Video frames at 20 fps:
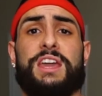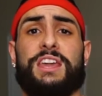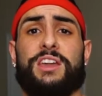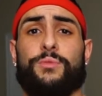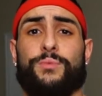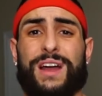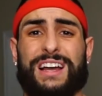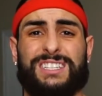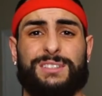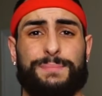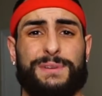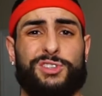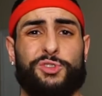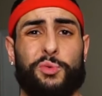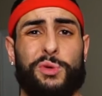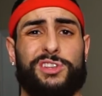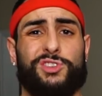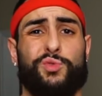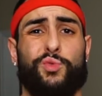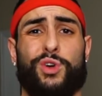You rest
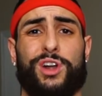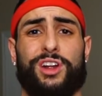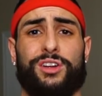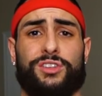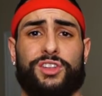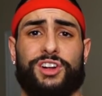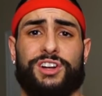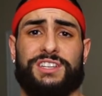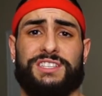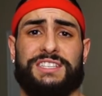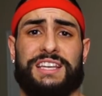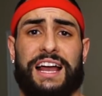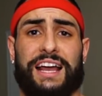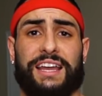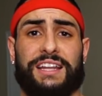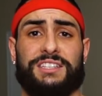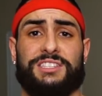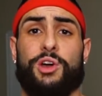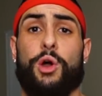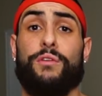between twenty or thirty
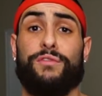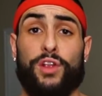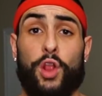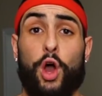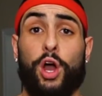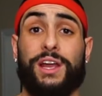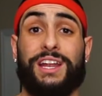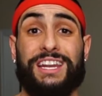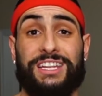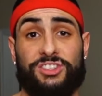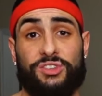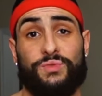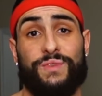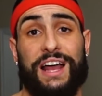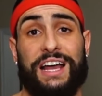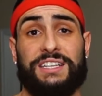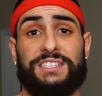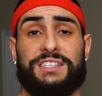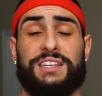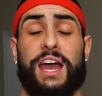seconds, however long you need to
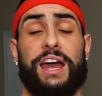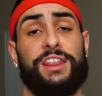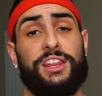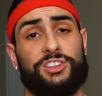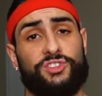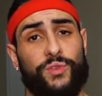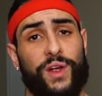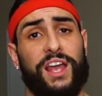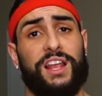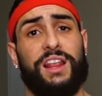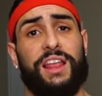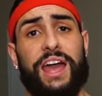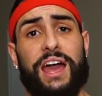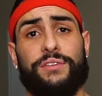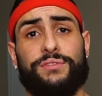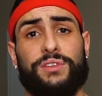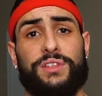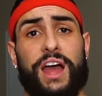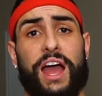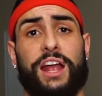rest, and then directly
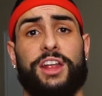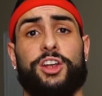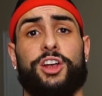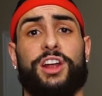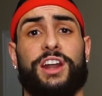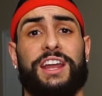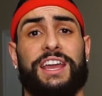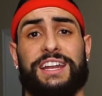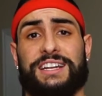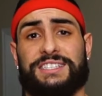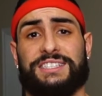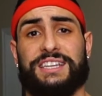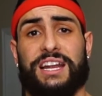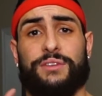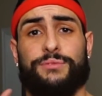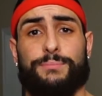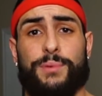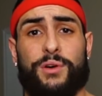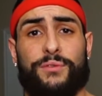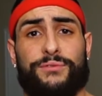after that, you're gonna get a set
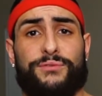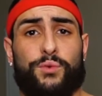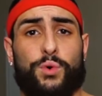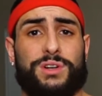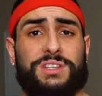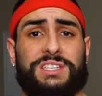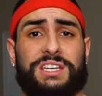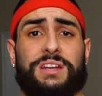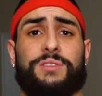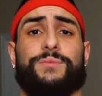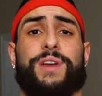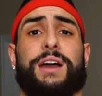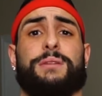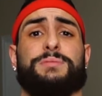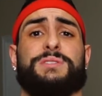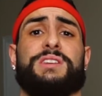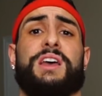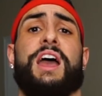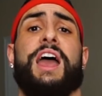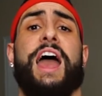of about fourteen
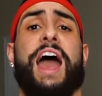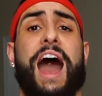reps.